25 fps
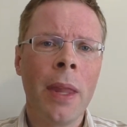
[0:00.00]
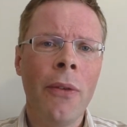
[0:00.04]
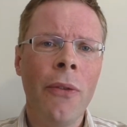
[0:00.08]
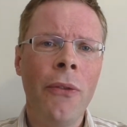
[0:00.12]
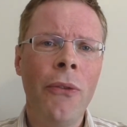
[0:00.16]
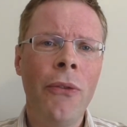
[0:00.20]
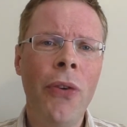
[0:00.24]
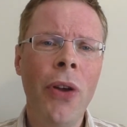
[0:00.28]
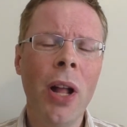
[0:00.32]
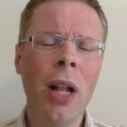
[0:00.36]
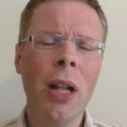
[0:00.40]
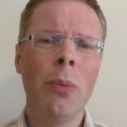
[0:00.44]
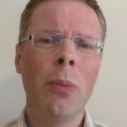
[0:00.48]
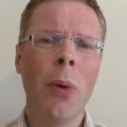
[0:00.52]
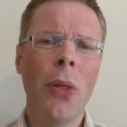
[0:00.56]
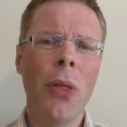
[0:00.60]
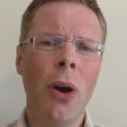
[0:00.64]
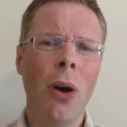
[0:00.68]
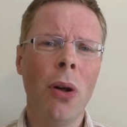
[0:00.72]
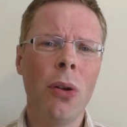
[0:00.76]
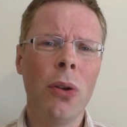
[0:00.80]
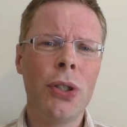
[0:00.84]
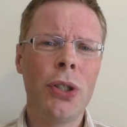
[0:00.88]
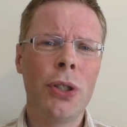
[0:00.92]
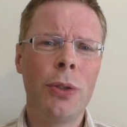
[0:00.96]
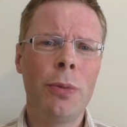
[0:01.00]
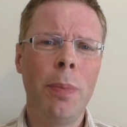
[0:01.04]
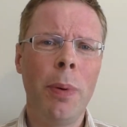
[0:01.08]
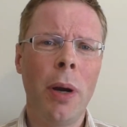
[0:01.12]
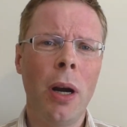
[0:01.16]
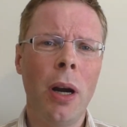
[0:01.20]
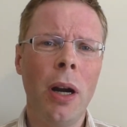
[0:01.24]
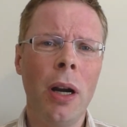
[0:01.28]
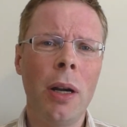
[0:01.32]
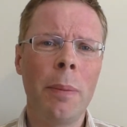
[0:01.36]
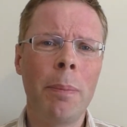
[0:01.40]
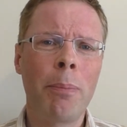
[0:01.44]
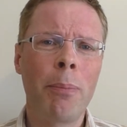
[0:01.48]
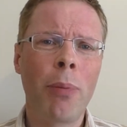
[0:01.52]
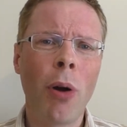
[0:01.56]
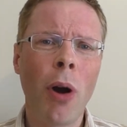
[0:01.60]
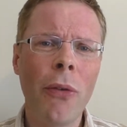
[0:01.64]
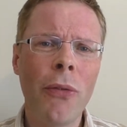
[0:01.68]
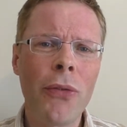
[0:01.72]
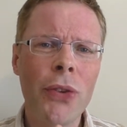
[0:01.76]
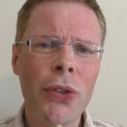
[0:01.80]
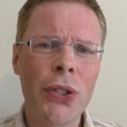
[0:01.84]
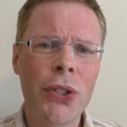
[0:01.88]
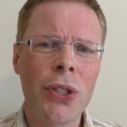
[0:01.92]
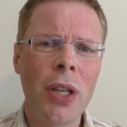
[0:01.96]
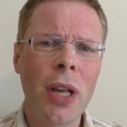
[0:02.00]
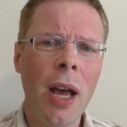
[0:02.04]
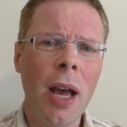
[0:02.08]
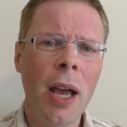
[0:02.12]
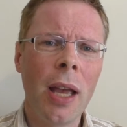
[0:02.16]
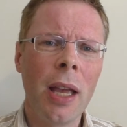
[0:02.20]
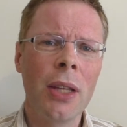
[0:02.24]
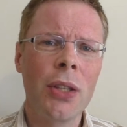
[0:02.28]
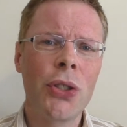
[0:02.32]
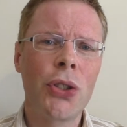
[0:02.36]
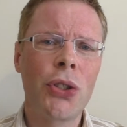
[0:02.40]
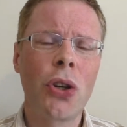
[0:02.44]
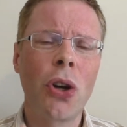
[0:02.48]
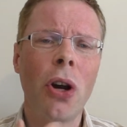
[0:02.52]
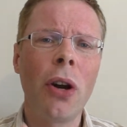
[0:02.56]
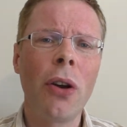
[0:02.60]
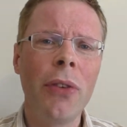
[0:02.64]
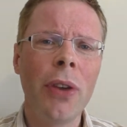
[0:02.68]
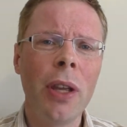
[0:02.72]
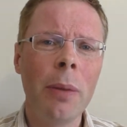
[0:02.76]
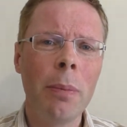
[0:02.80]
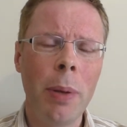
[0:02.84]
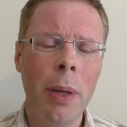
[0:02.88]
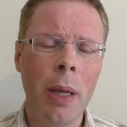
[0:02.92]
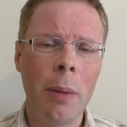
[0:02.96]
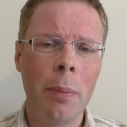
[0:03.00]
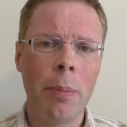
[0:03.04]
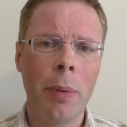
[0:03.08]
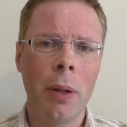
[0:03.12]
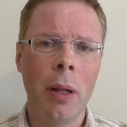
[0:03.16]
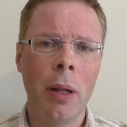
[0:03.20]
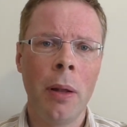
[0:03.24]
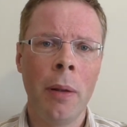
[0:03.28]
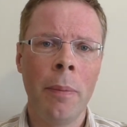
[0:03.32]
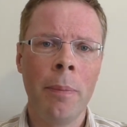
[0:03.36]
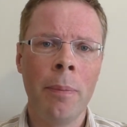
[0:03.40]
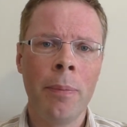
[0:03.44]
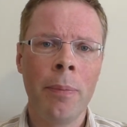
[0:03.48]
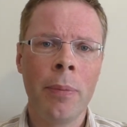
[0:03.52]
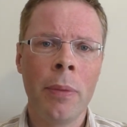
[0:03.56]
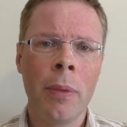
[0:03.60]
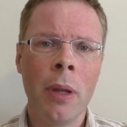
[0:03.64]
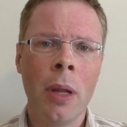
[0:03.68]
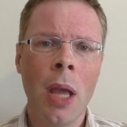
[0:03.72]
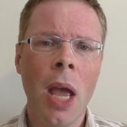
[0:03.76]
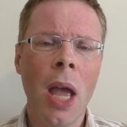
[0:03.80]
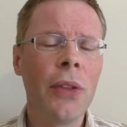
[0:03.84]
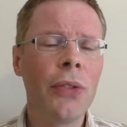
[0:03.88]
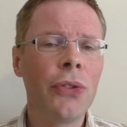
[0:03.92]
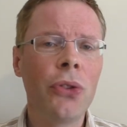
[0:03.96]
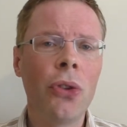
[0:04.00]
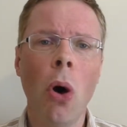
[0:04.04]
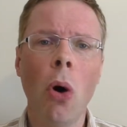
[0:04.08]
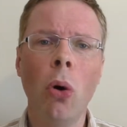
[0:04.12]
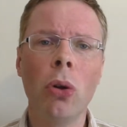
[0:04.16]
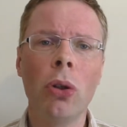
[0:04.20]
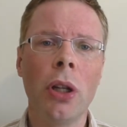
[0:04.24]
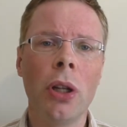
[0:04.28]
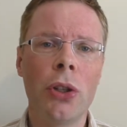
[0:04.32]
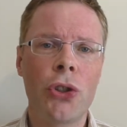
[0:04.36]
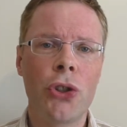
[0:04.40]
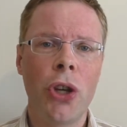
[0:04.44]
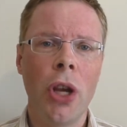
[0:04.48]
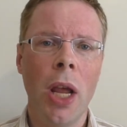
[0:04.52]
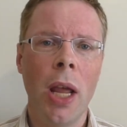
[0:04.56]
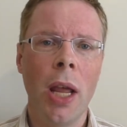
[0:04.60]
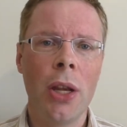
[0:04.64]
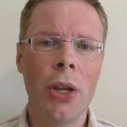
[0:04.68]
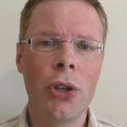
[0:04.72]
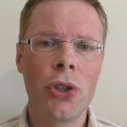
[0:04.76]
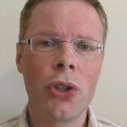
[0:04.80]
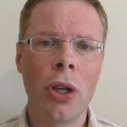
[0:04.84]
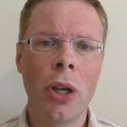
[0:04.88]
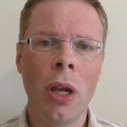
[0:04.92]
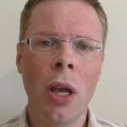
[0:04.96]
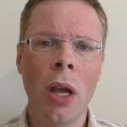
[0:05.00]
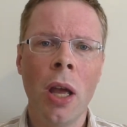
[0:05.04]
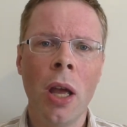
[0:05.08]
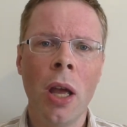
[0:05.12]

filled with the Holy Spirit, prophesying, serving people, a total change.